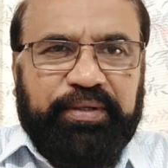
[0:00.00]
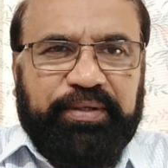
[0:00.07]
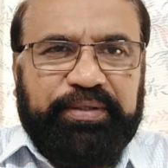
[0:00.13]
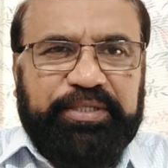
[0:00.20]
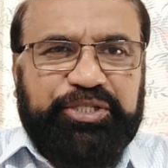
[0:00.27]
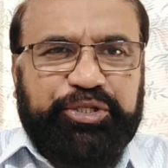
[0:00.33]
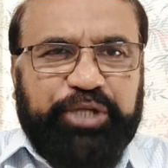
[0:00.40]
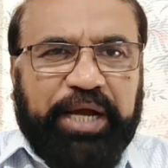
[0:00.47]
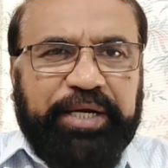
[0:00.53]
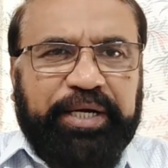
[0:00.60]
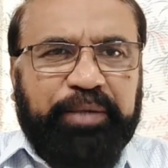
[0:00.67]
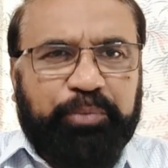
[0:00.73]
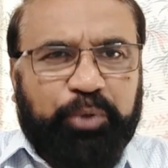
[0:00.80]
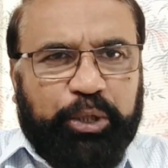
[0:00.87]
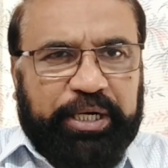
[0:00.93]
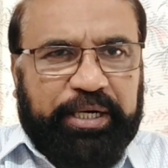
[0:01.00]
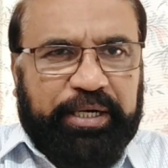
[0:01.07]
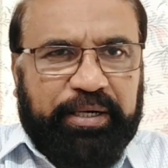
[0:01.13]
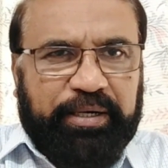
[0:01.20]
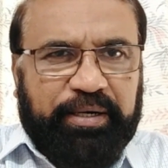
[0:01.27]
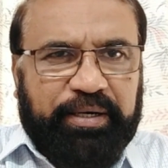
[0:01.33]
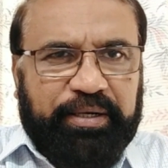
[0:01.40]
The Standard
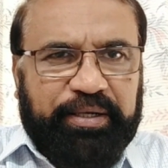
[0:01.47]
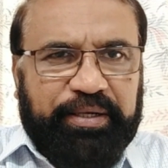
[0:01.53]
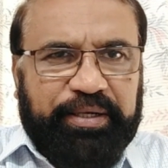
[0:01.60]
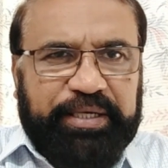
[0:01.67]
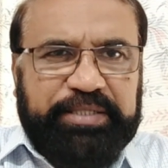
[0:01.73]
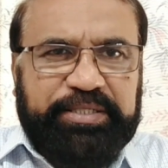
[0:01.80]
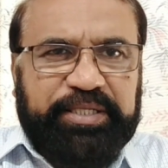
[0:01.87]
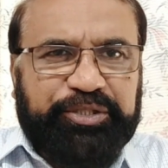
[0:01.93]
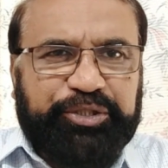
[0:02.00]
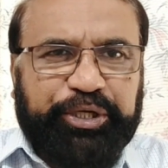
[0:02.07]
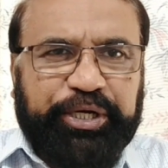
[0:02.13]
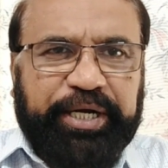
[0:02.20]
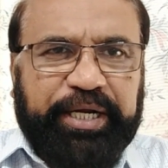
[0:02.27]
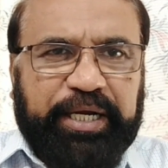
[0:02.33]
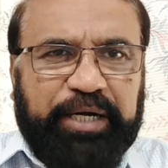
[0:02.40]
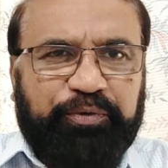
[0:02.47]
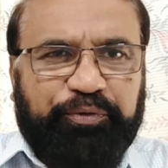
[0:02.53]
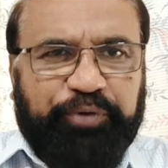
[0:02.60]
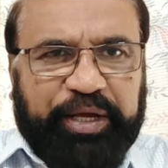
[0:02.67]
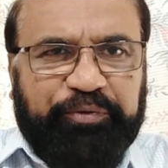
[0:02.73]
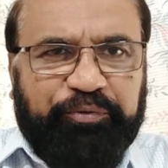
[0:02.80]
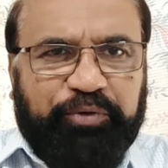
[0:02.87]
Model is the theoretical
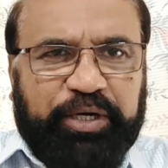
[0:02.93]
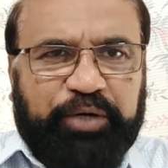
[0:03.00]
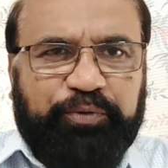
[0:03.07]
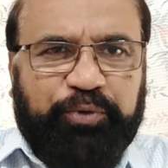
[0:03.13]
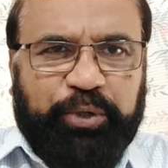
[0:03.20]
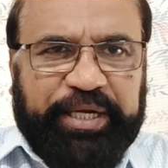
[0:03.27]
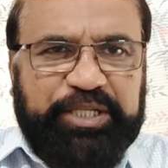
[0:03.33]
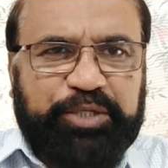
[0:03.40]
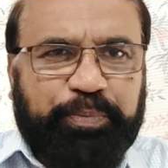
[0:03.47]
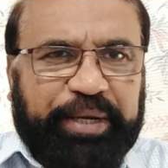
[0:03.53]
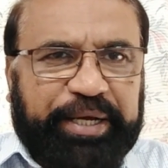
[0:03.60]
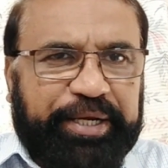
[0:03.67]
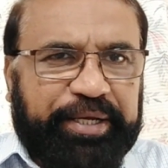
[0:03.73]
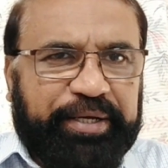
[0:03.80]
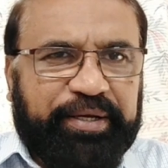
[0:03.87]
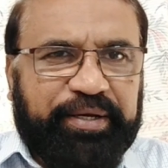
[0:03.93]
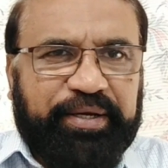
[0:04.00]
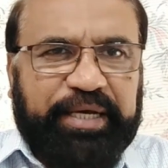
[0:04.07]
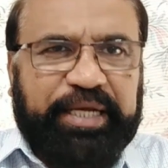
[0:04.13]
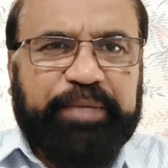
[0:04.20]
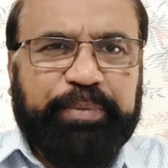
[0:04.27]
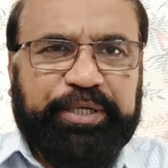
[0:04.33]
framework for explaining
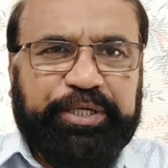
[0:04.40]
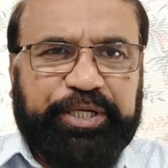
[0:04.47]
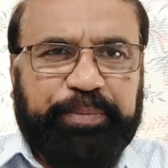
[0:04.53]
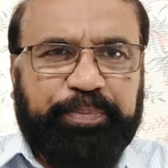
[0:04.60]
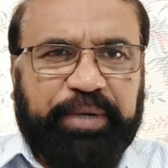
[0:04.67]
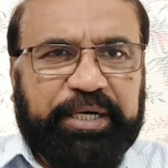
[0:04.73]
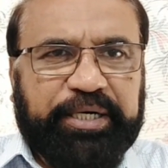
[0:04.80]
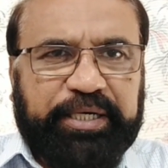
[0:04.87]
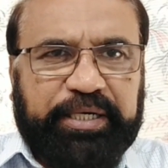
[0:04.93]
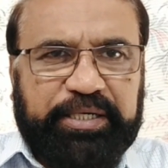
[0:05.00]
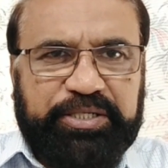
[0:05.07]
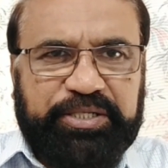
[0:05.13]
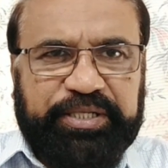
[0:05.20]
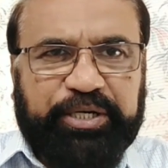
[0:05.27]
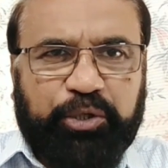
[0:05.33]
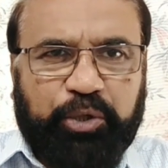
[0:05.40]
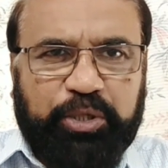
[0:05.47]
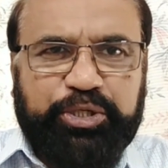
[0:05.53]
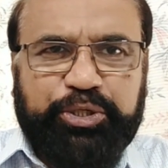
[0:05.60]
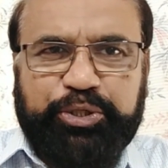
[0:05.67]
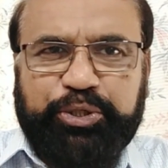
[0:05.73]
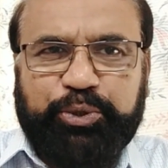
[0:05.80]
elementary particles that
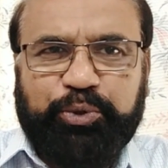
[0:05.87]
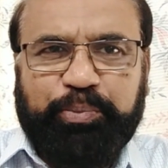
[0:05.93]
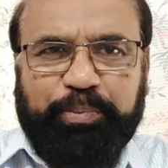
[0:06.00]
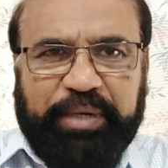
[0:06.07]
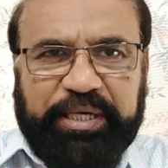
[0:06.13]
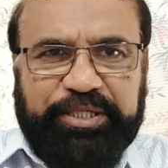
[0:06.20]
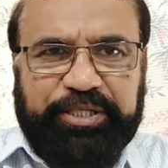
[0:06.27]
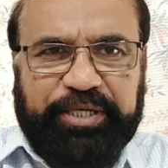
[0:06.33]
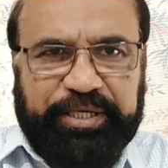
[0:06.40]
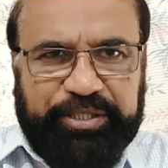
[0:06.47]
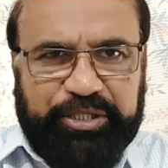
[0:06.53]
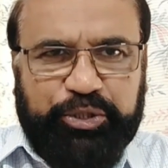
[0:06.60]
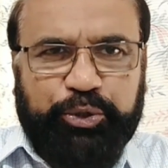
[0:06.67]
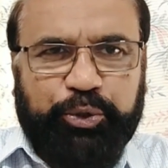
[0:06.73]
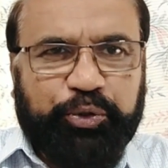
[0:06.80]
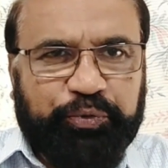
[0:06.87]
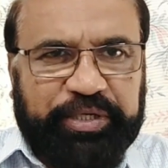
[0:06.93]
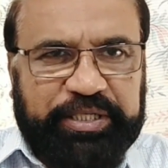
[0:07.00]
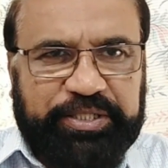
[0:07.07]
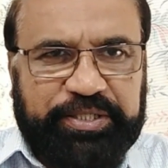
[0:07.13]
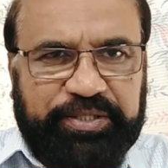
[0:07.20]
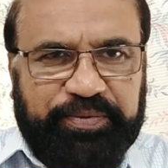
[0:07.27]
constitute matter in this
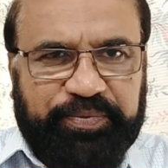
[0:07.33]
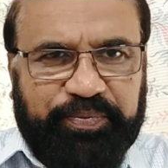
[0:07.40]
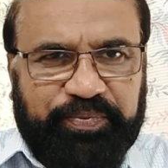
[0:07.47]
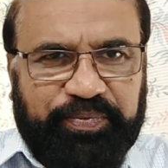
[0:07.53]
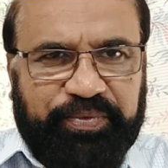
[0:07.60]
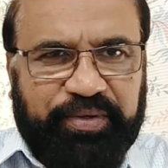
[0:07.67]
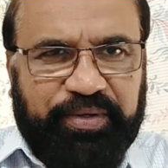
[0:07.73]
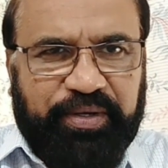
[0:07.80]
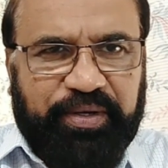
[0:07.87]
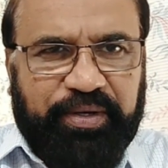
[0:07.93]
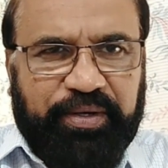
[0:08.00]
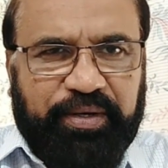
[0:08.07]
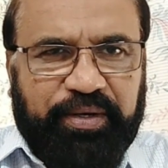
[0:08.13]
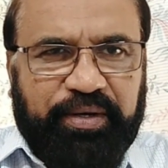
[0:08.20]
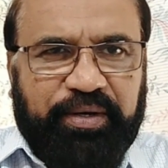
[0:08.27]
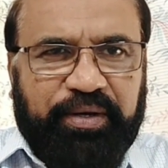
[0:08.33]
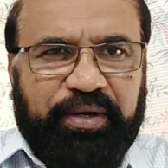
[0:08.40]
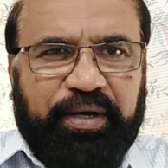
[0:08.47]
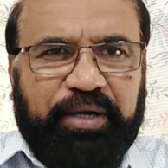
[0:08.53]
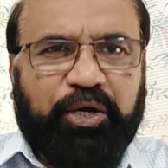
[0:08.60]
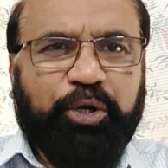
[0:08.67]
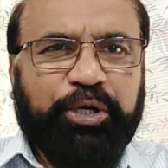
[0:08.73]
universe.
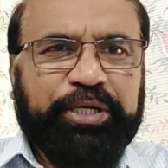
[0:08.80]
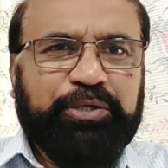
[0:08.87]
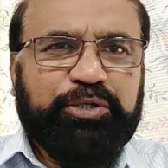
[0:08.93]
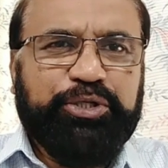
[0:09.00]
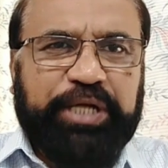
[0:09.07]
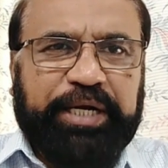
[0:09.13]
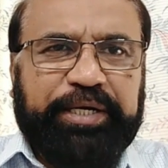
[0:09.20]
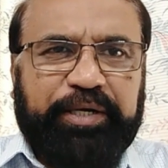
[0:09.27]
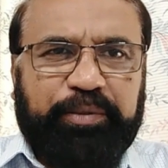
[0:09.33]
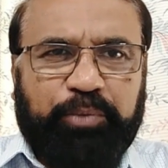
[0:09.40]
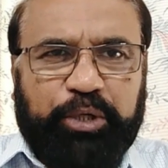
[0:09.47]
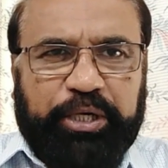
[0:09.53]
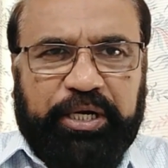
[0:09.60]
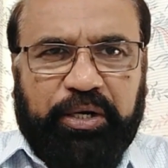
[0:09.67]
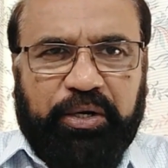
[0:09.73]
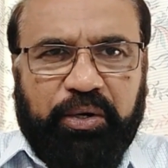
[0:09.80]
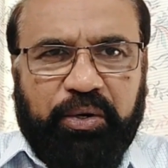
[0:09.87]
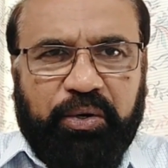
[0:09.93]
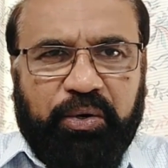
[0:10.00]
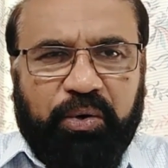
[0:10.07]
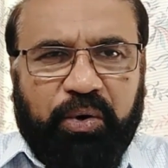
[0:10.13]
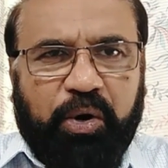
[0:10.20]
According to Standard Model,
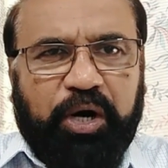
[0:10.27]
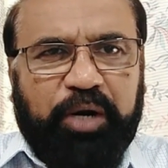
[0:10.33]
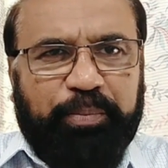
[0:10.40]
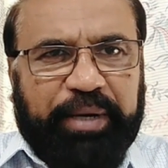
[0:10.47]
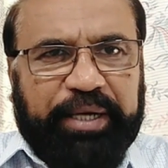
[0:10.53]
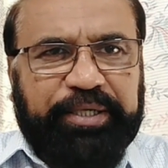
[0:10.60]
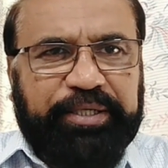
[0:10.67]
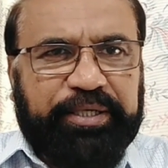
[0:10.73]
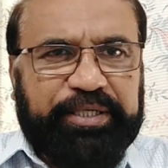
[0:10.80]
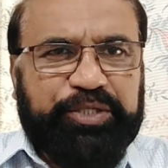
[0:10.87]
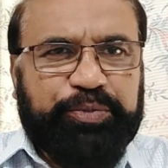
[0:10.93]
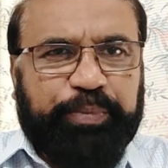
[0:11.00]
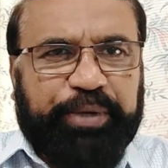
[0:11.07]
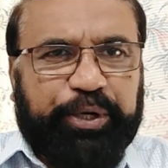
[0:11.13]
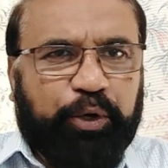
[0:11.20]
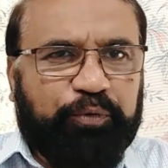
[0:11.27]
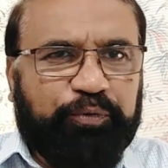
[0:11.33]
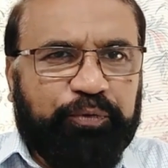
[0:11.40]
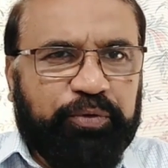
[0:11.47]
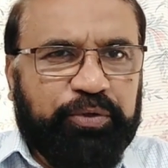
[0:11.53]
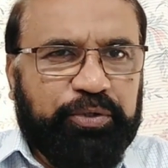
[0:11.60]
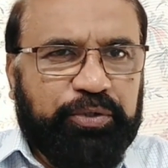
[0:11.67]
all matter is made
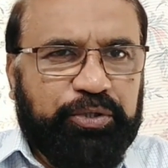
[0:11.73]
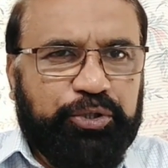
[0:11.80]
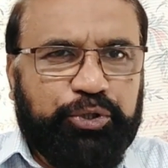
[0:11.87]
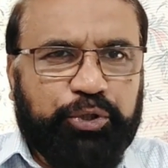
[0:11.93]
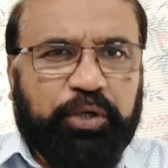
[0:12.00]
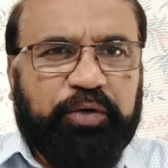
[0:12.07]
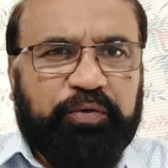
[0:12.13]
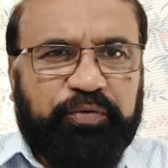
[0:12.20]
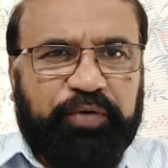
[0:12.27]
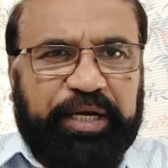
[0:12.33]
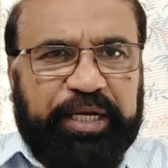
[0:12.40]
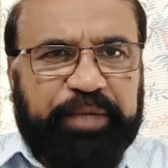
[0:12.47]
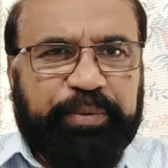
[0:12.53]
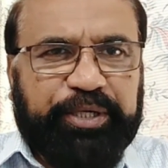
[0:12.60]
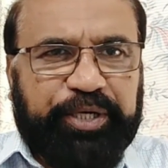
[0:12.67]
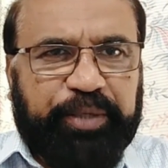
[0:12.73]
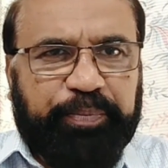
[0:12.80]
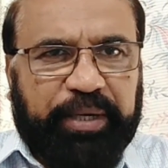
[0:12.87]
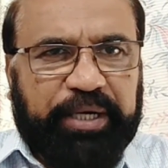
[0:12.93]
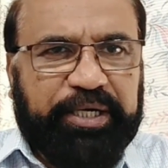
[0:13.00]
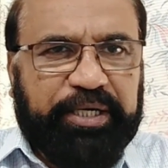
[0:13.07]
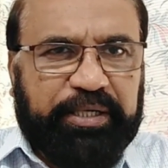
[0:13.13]
of 12 elementary
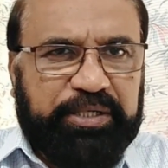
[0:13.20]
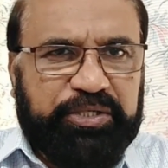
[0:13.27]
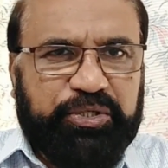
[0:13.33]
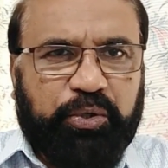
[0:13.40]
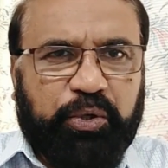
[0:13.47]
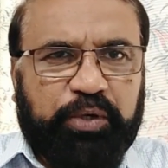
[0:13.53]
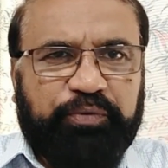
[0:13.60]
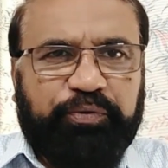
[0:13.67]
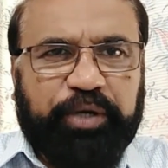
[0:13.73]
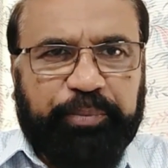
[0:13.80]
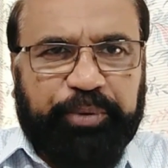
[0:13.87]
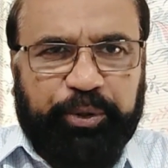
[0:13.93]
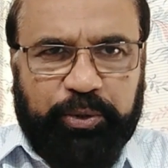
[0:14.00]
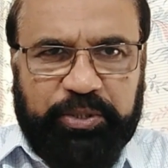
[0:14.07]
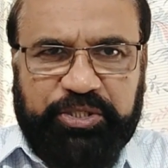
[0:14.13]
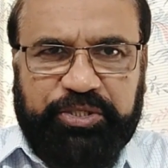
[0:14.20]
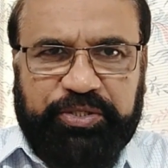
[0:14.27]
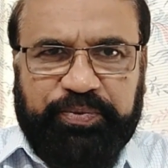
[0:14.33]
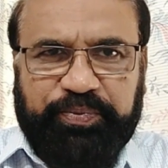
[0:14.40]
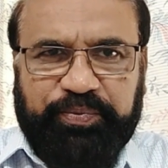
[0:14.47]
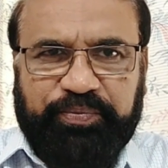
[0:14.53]
particles called fermions.